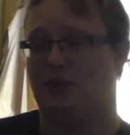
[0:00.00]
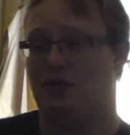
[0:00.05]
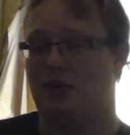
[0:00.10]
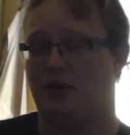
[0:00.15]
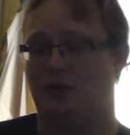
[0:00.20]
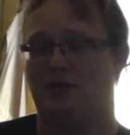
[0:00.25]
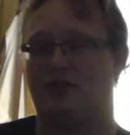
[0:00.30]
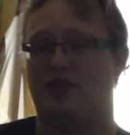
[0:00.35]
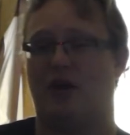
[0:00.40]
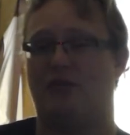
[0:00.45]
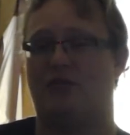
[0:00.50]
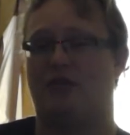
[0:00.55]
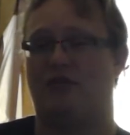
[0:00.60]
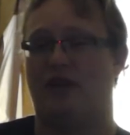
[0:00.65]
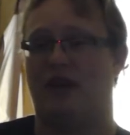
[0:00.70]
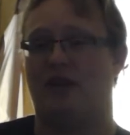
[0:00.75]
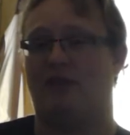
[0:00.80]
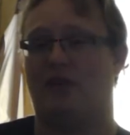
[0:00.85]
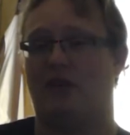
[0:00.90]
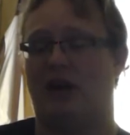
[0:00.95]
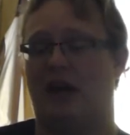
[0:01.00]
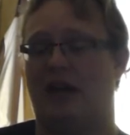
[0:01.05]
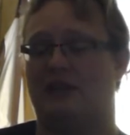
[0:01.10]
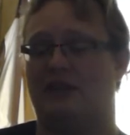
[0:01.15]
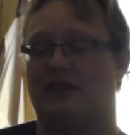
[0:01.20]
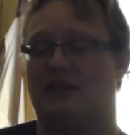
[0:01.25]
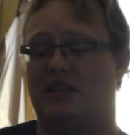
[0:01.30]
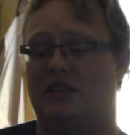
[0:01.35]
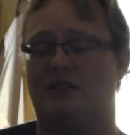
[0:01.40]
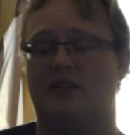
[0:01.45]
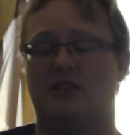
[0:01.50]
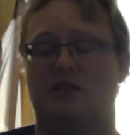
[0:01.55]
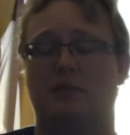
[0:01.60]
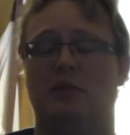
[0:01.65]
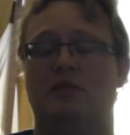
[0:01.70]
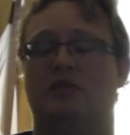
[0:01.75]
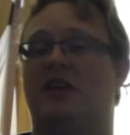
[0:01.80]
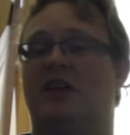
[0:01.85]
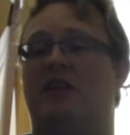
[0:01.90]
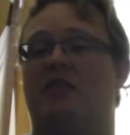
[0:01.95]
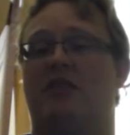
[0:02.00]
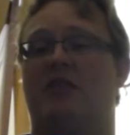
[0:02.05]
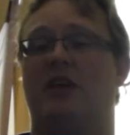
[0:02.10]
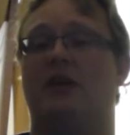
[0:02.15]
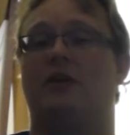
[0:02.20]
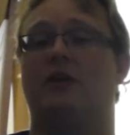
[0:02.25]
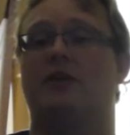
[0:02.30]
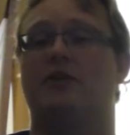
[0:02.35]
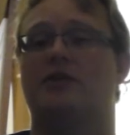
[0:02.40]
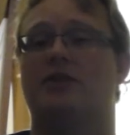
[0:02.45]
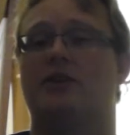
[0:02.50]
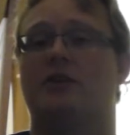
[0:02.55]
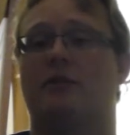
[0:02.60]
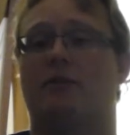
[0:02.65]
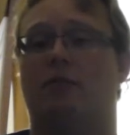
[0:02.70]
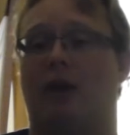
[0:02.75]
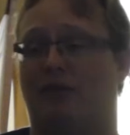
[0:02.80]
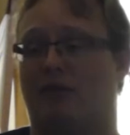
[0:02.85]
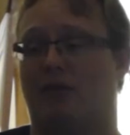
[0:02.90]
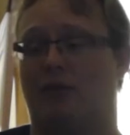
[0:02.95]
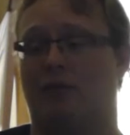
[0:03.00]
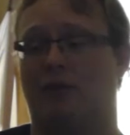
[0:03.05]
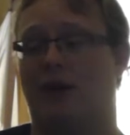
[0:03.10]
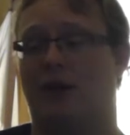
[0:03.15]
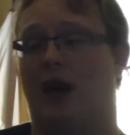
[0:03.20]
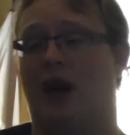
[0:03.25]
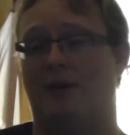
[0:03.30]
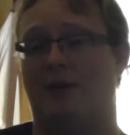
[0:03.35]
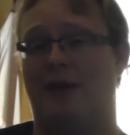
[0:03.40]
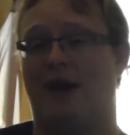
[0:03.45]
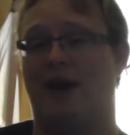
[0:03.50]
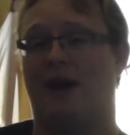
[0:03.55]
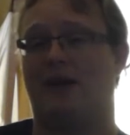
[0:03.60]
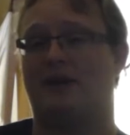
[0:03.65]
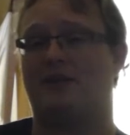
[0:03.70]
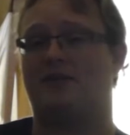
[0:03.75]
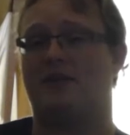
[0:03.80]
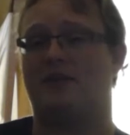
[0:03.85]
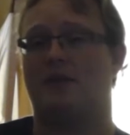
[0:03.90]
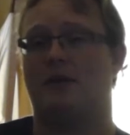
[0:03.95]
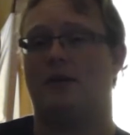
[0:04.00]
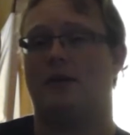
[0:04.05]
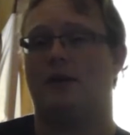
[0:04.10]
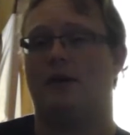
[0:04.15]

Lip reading: do yourself a favor and see this movie in theaters, preferably IMAX.